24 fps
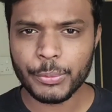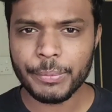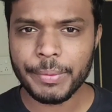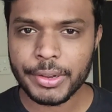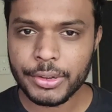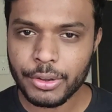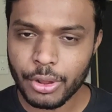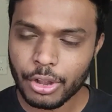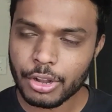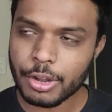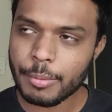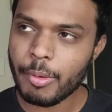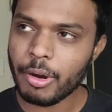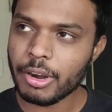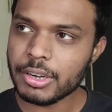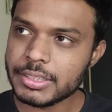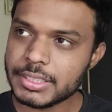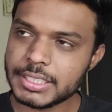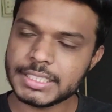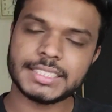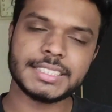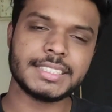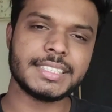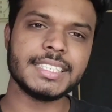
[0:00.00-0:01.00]
I know, we talk
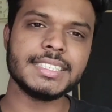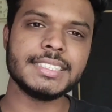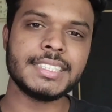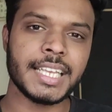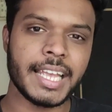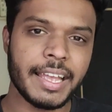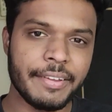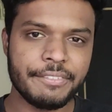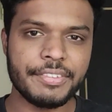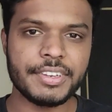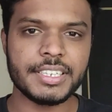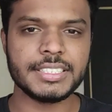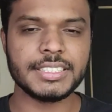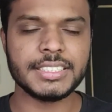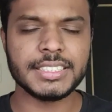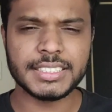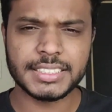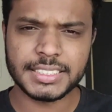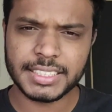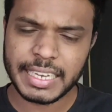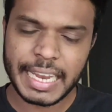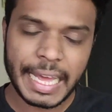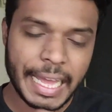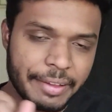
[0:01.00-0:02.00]
about these things every
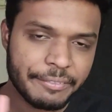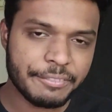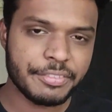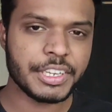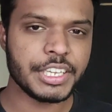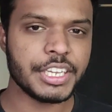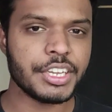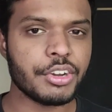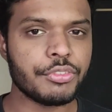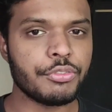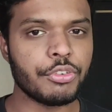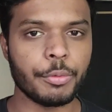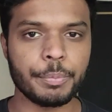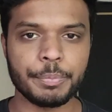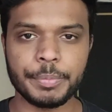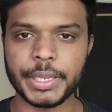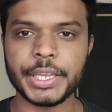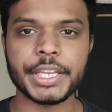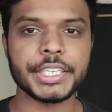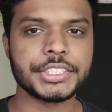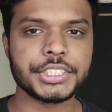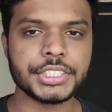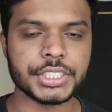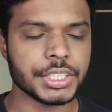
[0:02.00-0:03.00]
season, every year
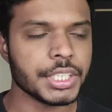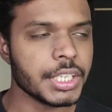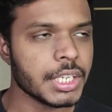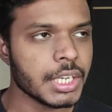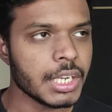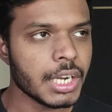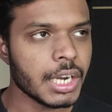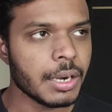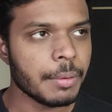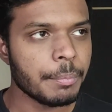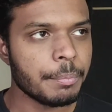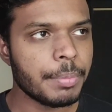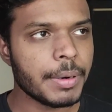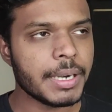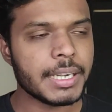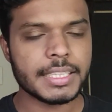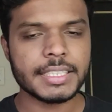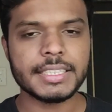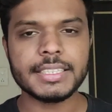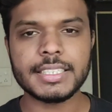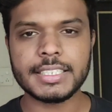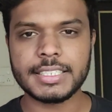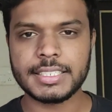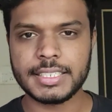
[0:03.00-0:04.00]
for PSG.
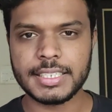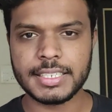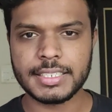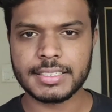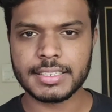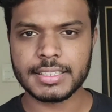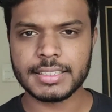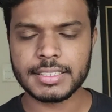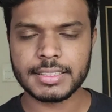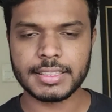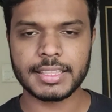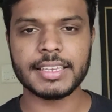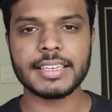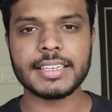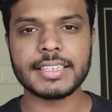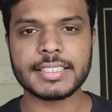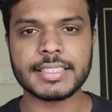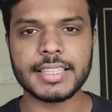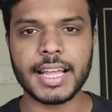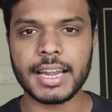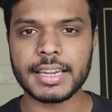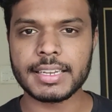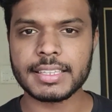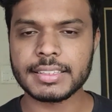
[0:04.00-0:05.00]
But in this season, the
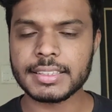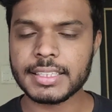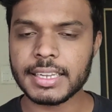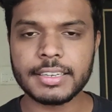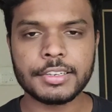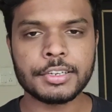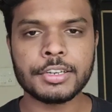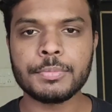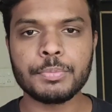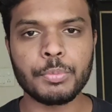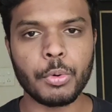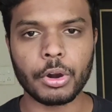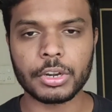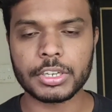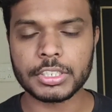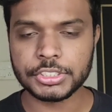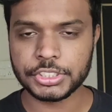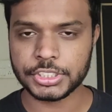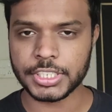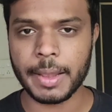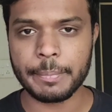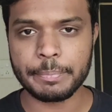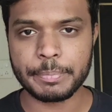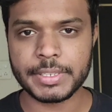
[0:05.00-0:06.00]
thing is that they didn't
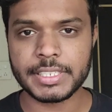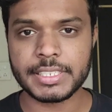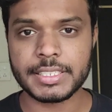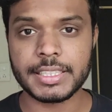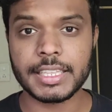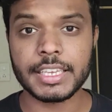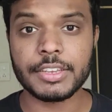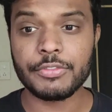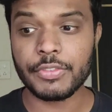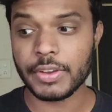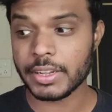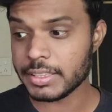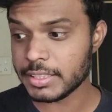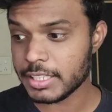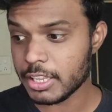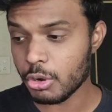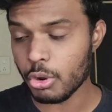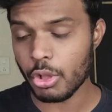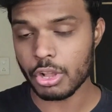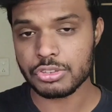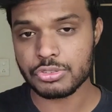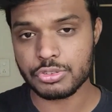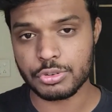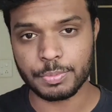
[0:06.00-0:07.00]
bottle Champions League
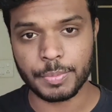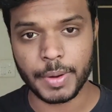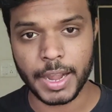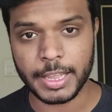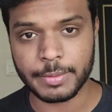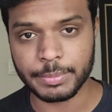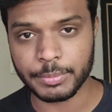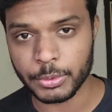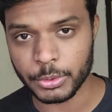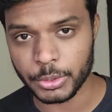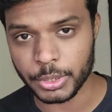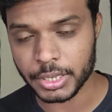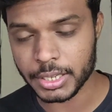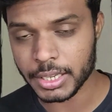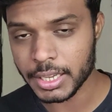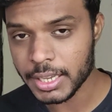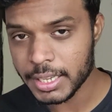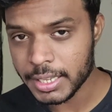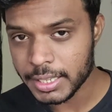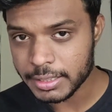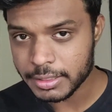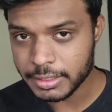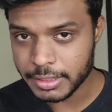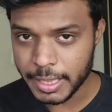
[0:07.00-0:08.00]
when they lost to Bayern
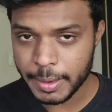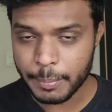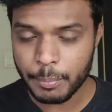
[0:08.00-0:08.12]
Munich.